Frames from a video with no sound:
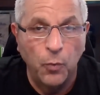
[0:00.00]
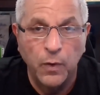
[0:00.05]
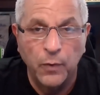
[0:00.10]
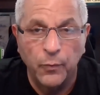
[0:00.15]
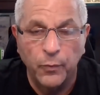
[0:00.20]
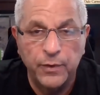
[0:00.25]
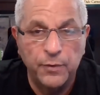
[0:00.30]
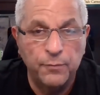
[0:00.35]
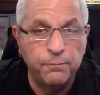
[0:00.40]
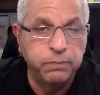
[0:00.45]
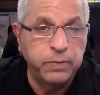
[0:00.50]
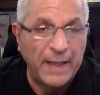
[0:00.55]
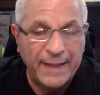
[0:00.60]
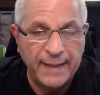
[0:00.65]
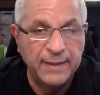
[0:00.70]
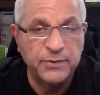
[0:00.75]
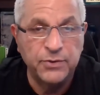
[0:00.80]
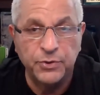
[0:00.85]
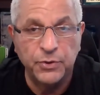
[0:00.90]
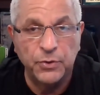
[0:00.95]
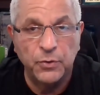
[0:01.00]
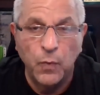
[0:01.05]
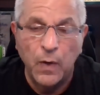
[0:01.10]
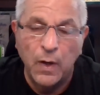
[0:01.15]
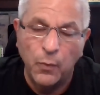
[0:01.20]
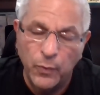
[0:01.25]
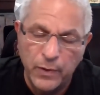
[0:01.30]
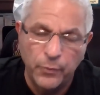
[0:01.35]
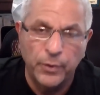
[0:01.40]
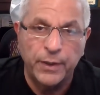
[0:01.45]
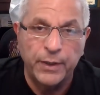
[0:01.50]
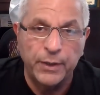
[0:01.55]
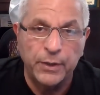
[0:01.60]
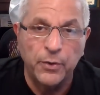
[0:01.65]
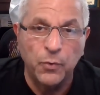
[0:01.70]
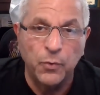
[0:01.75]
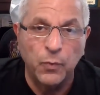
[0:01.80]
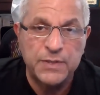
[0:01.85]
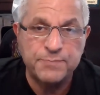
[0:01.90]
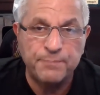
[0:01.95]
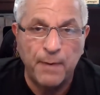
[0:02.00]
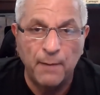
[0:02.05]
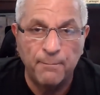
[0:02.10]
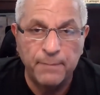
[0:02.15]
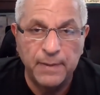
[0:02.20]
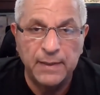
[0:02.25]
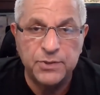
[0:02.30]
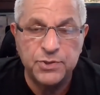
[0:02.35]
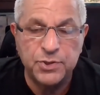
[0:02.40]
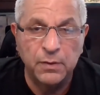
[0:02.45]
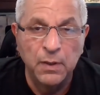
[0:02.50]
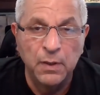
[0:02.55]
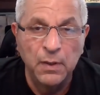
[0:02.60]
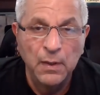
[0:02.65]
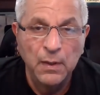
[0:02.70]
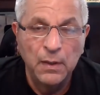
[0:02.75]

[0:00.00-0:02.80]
What were you planning to do? Well, we were going to go to West Palm Beach and